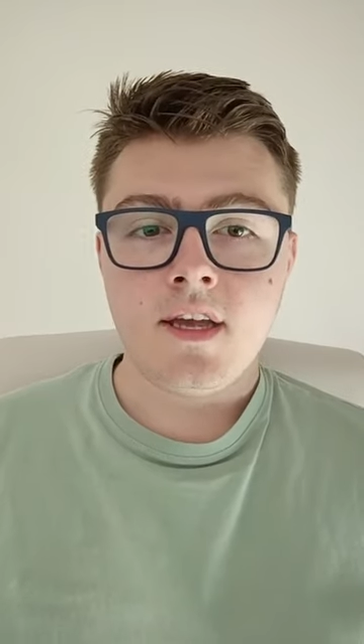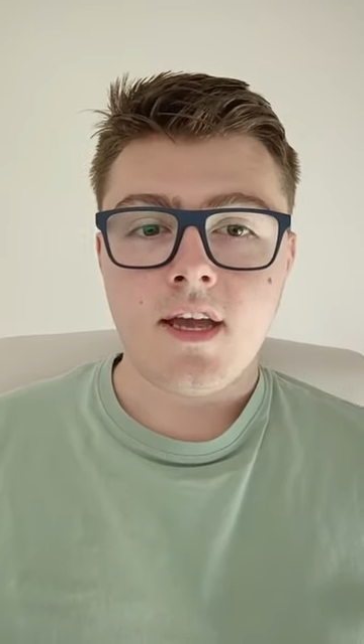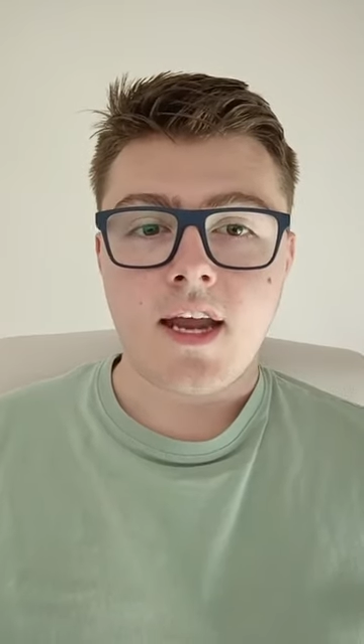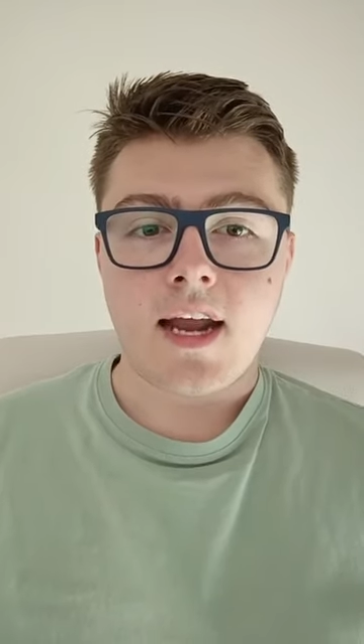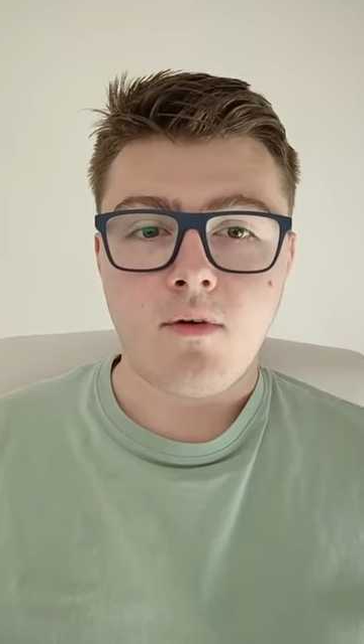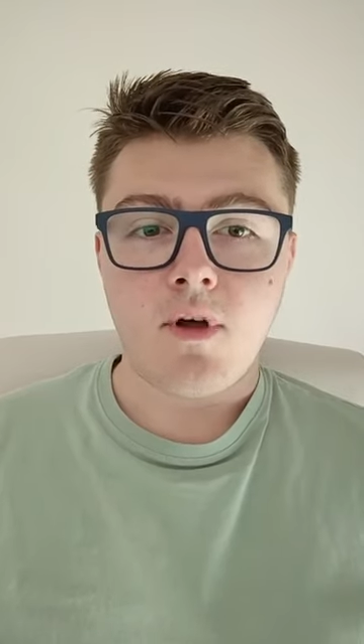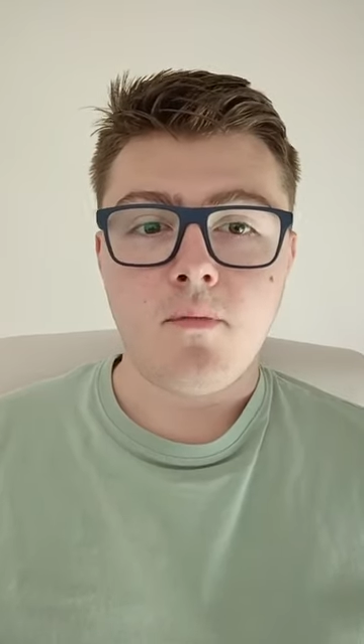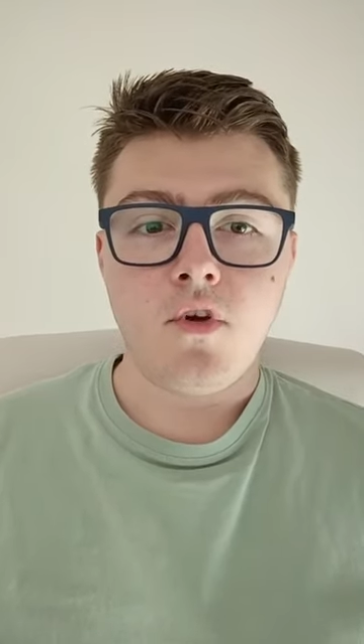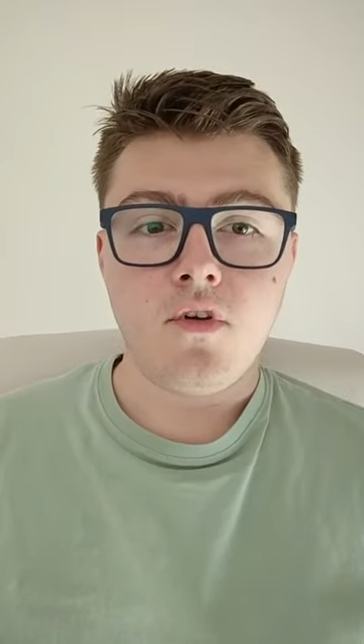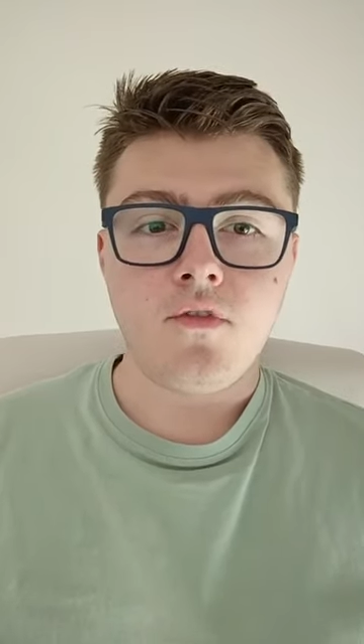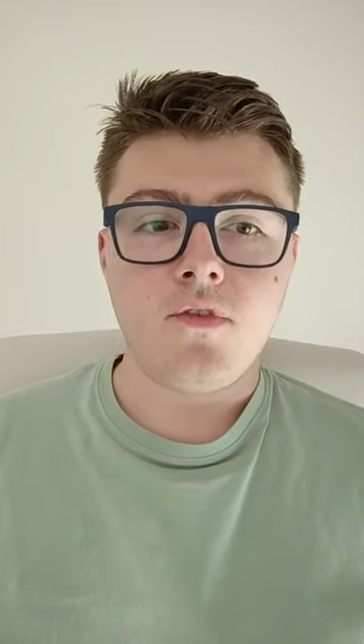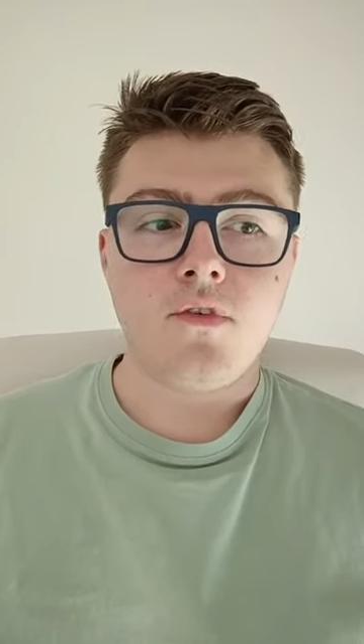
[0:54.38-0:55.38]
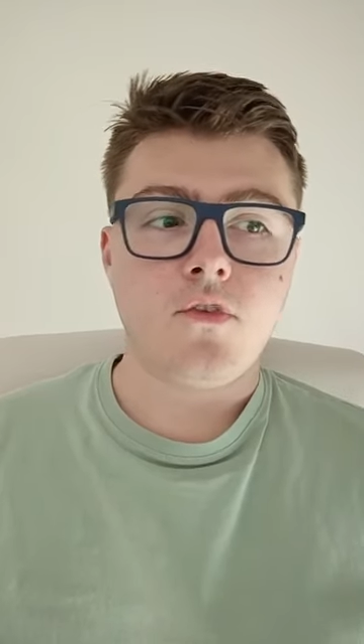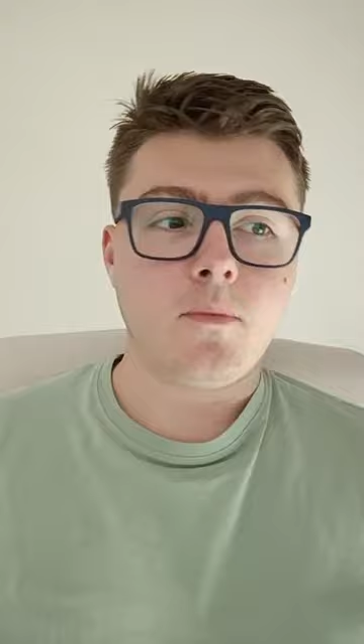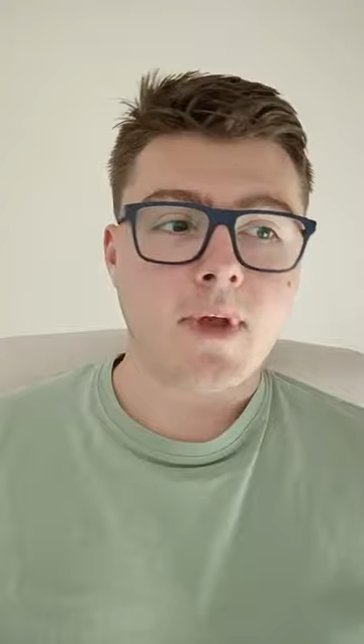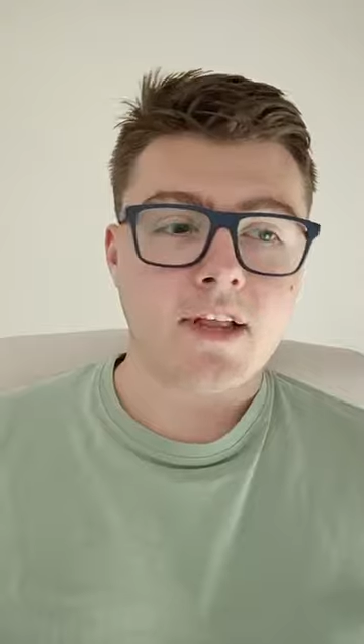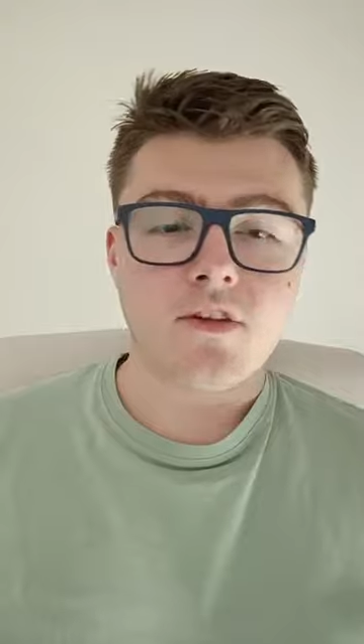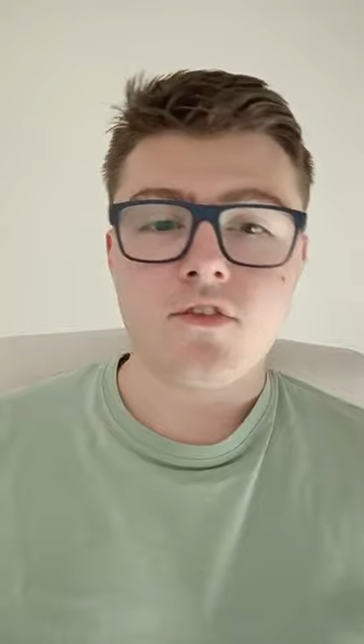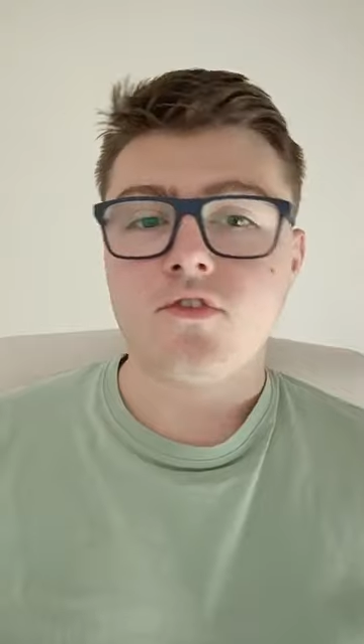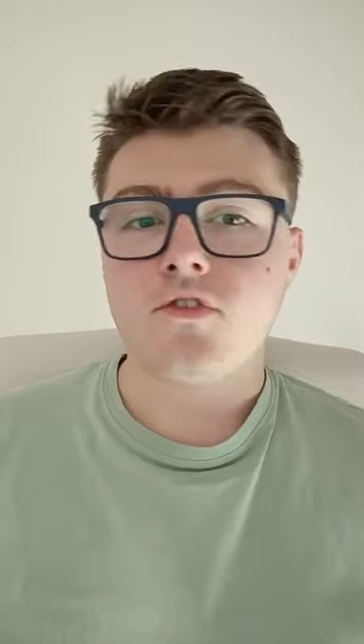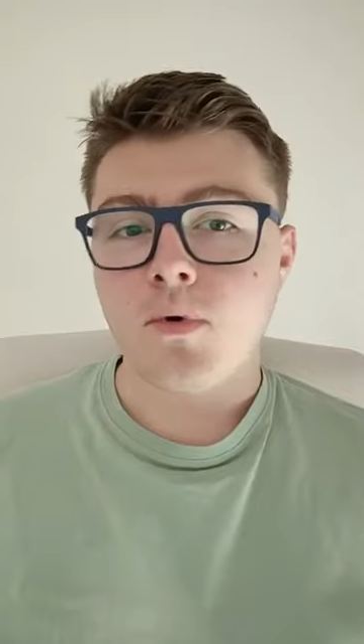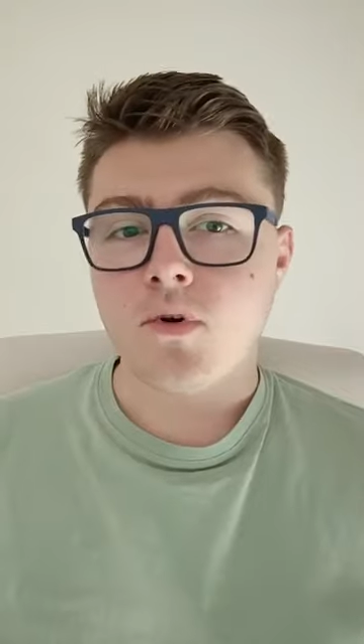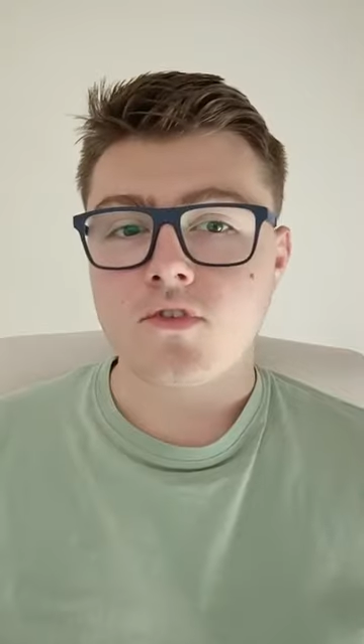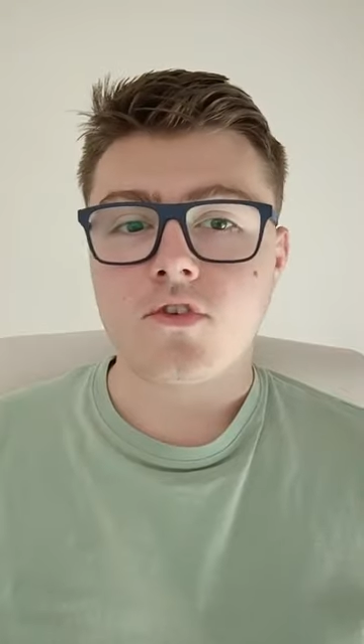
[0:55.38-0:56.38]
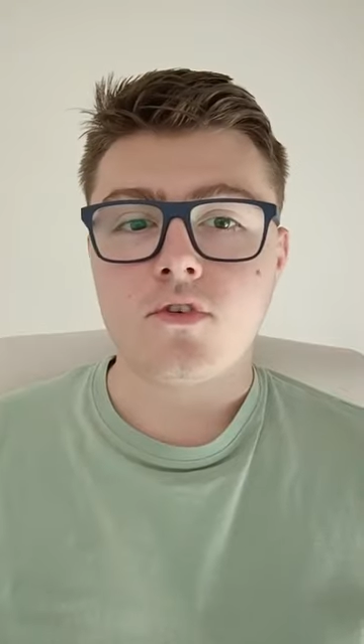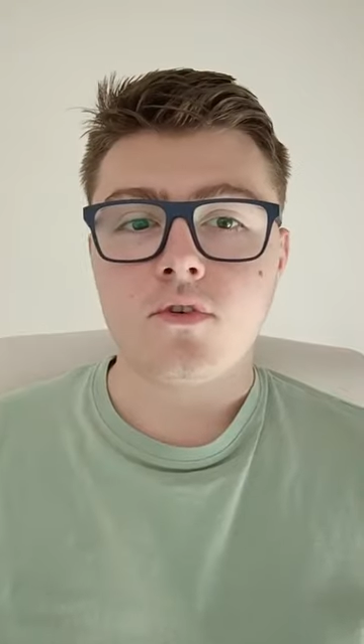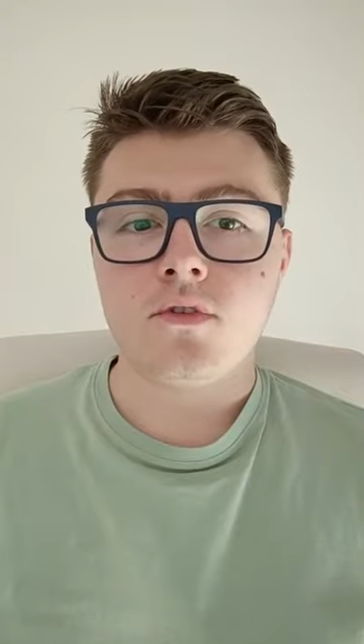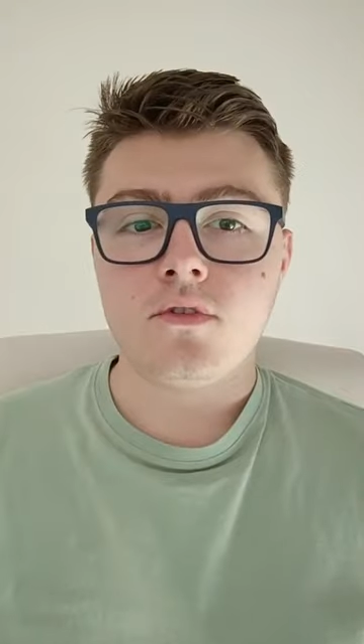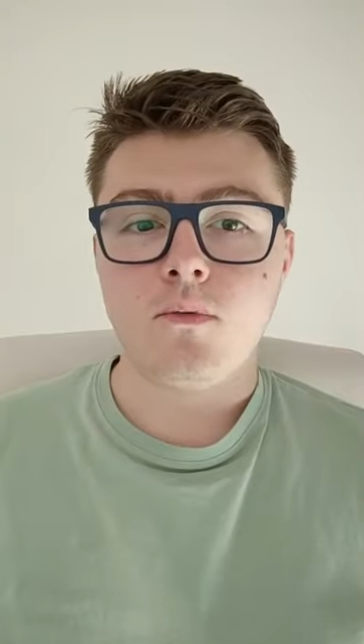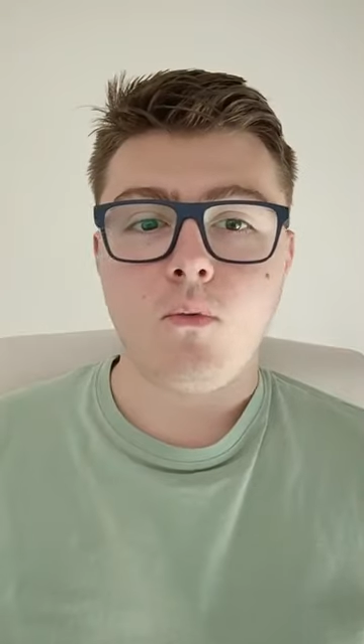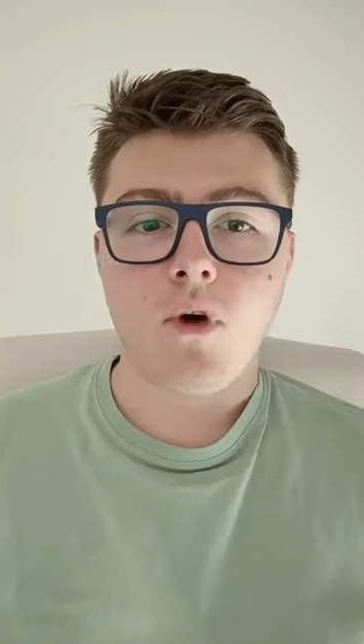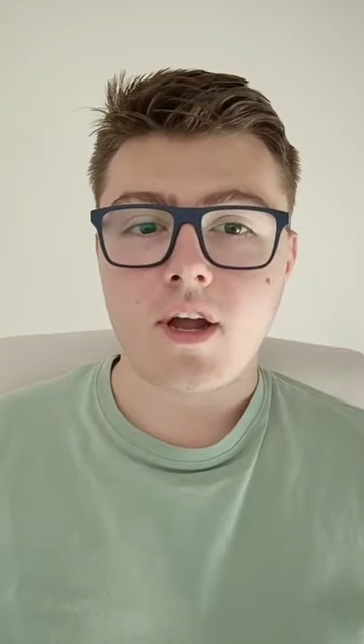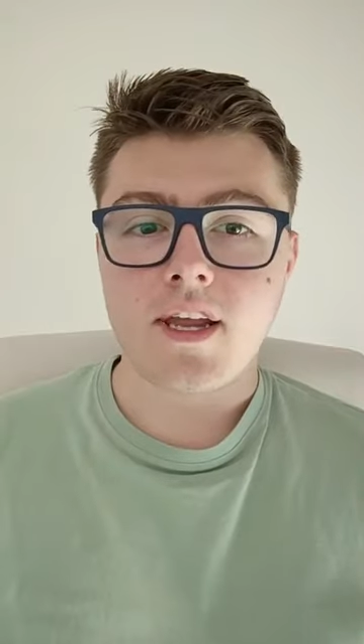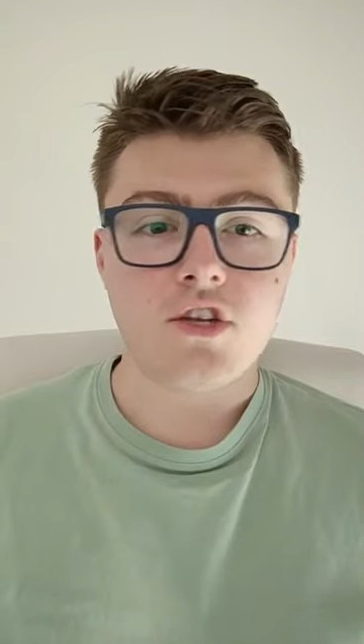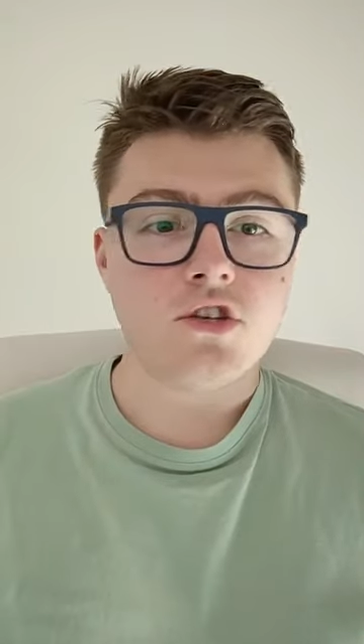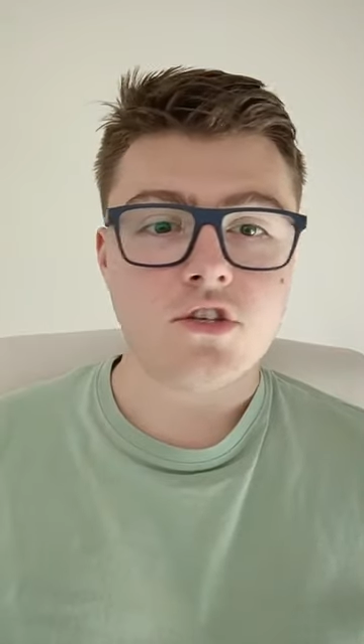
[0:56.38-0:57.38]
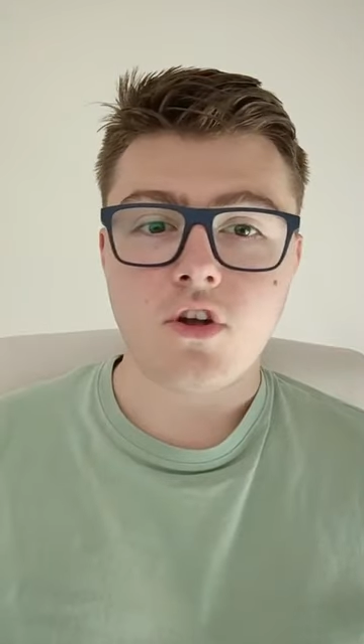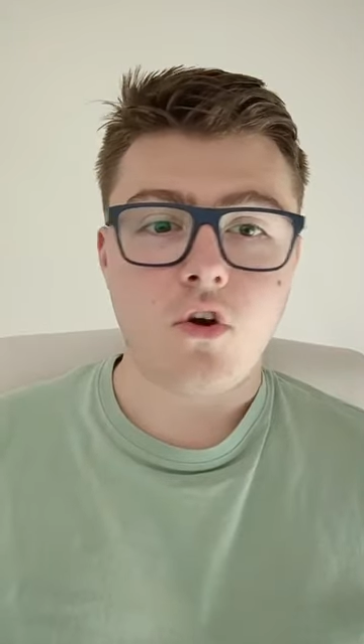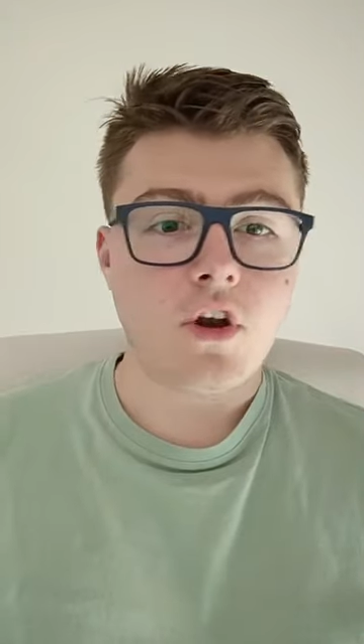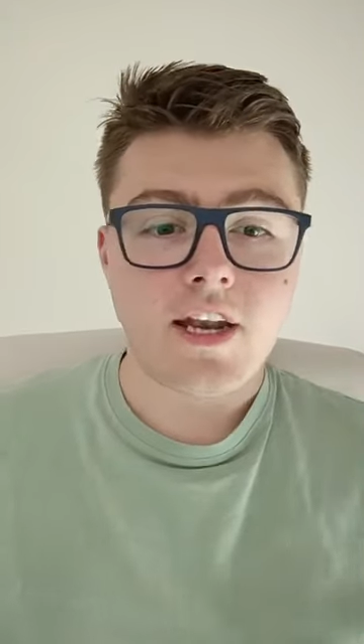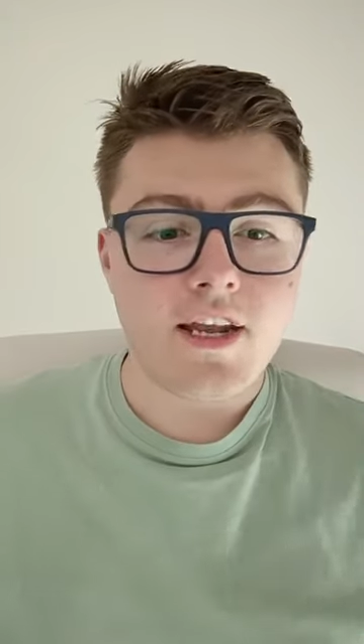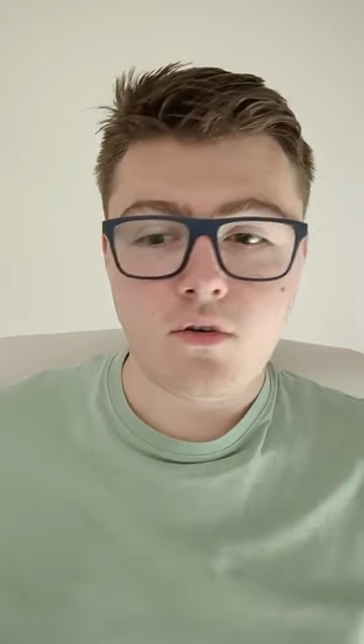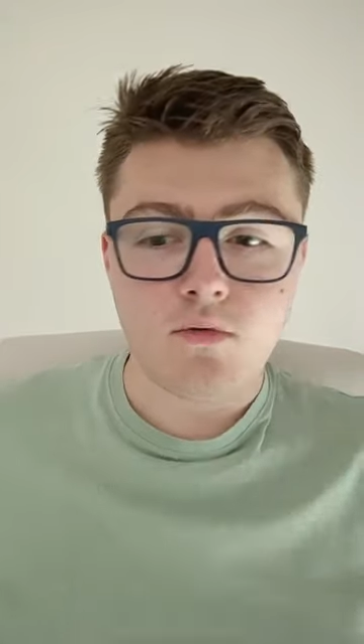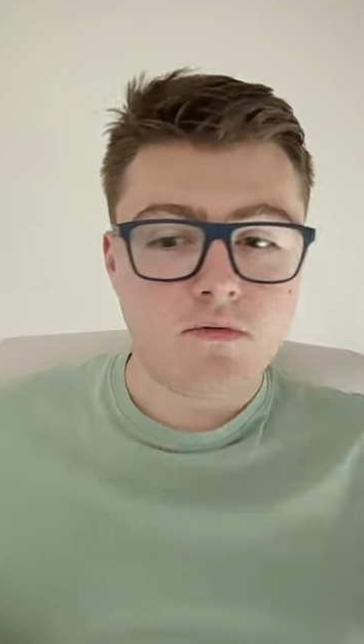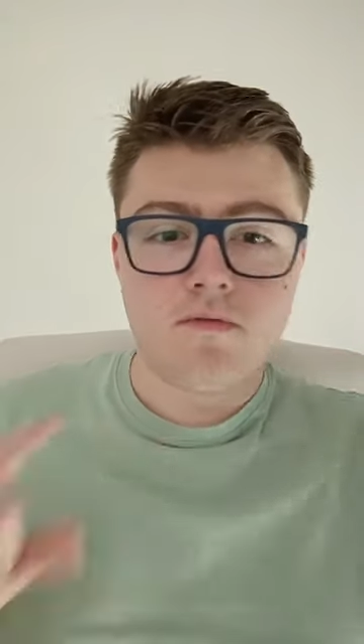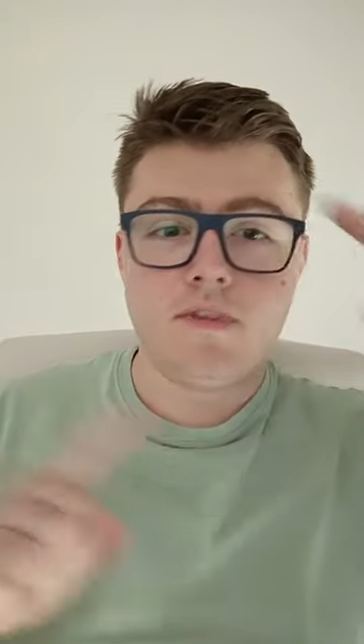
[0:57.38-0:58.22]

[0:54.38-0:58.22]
And how I moved from England to Portugal working just on a little,